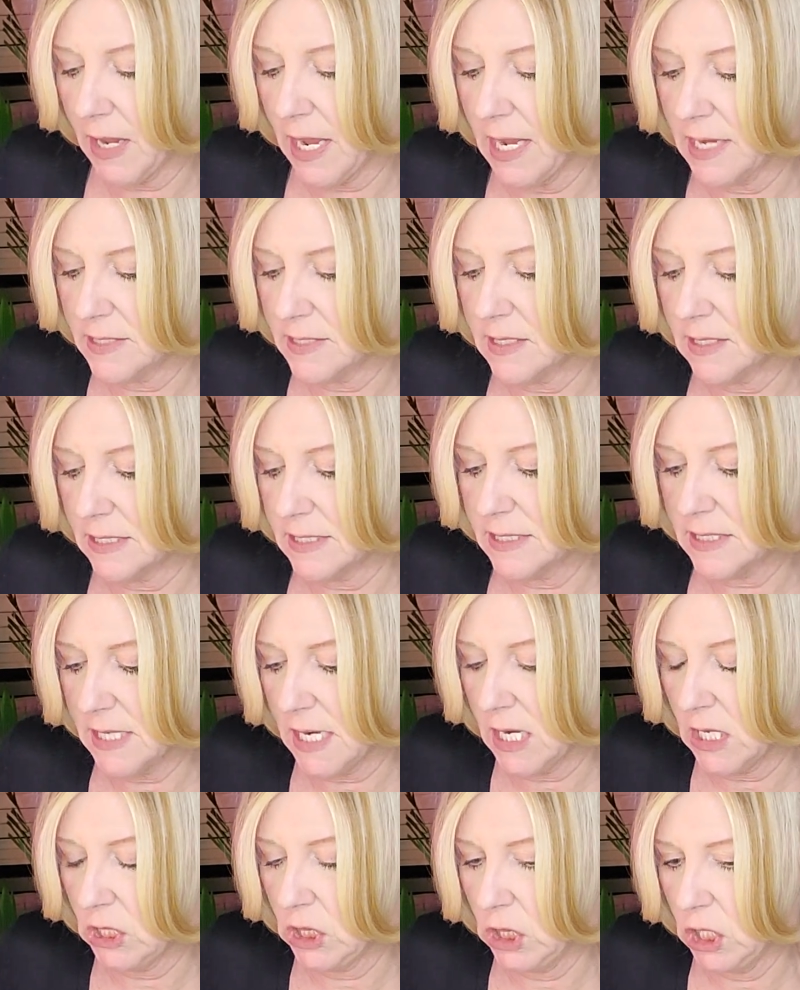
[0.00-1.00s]
Okay, so let's
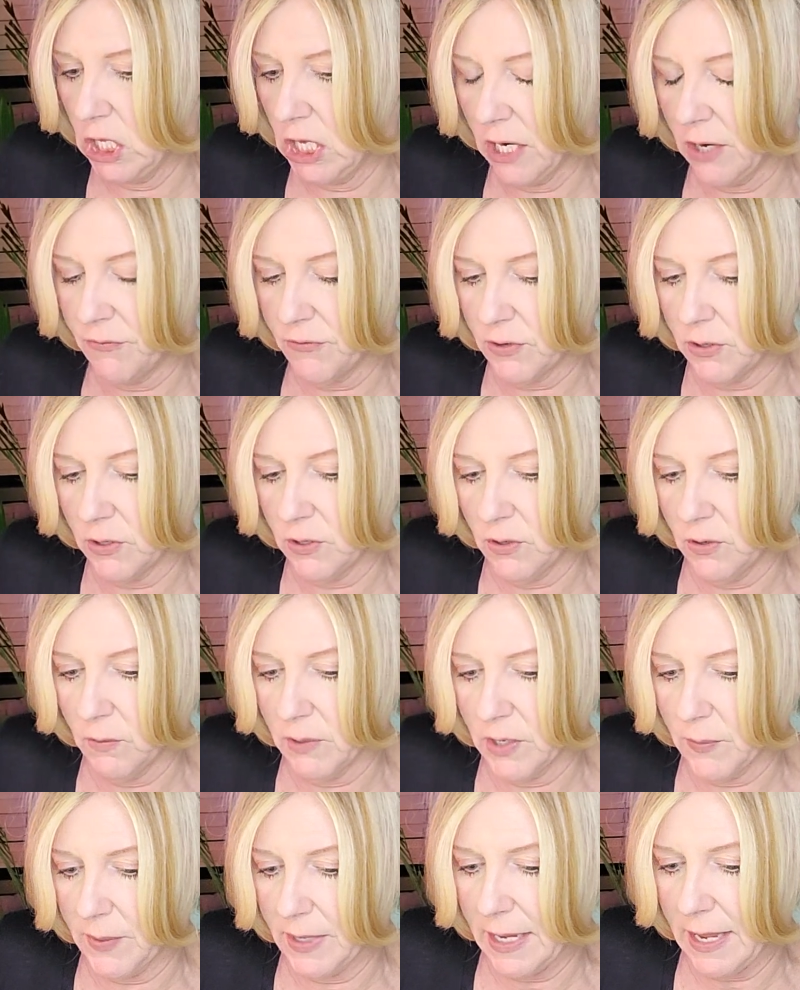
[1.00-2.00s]
take a look for
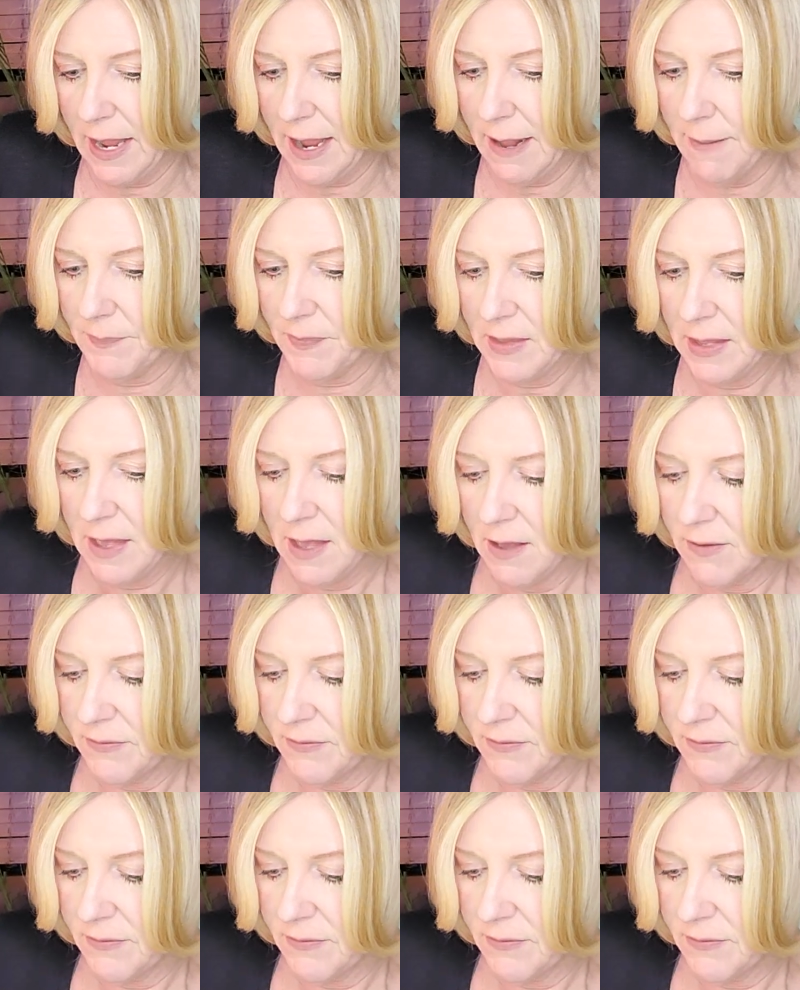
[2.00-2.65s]
you. What do we get?